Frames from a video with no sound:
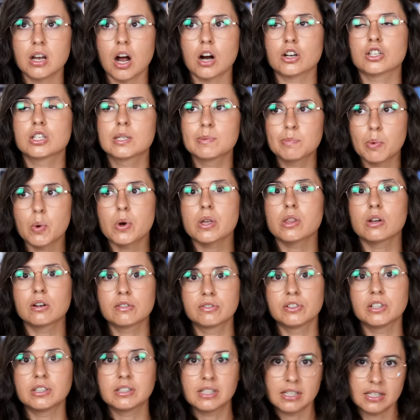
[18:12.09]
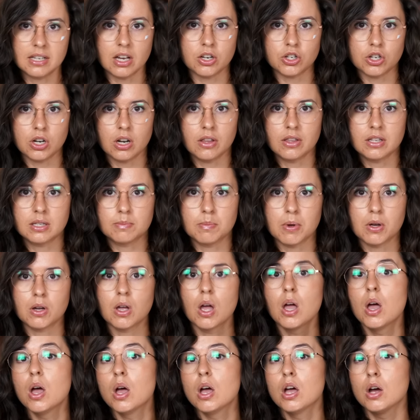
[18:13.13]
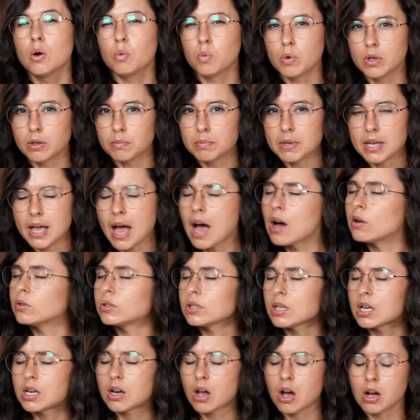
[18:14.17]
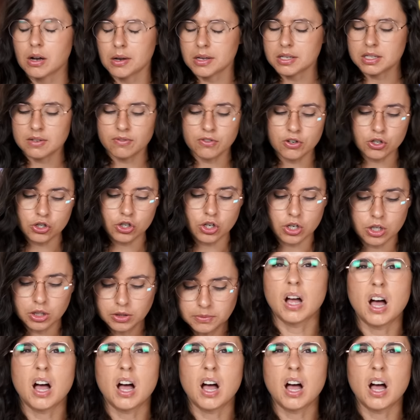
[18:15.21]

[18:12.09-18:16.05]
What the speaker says: spoiler-filled discussion on this book will be out in August for sure.